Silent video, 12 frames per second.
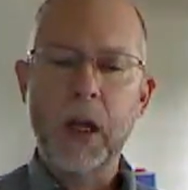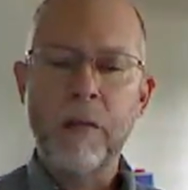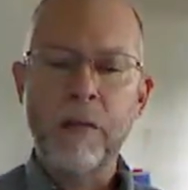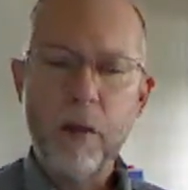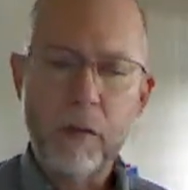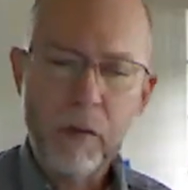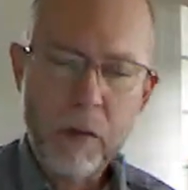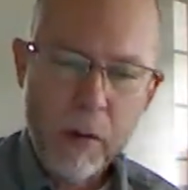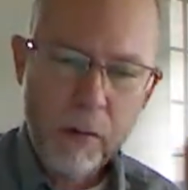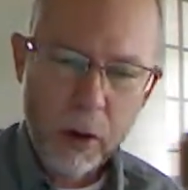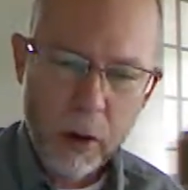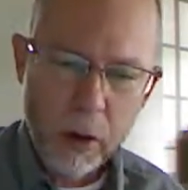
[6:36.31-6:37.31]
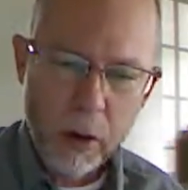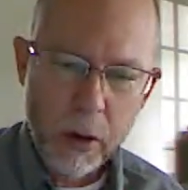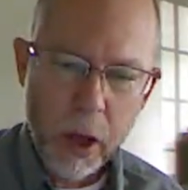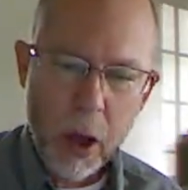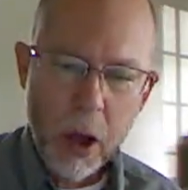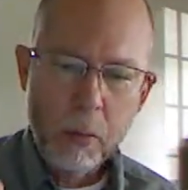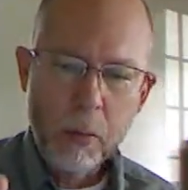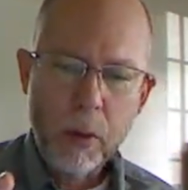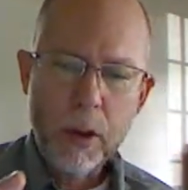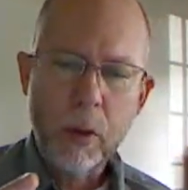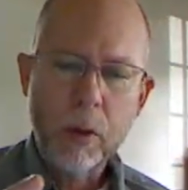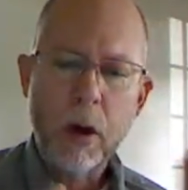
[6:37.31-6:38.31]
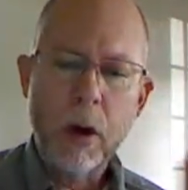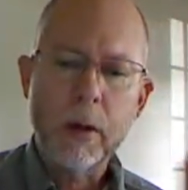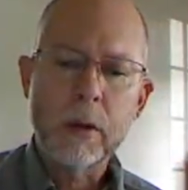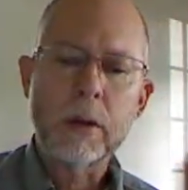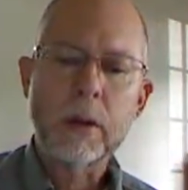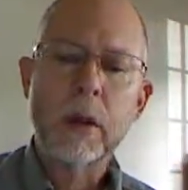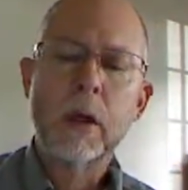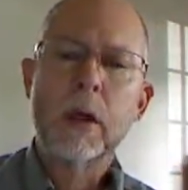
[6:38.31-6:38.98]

If you have never heard Muddy Waters,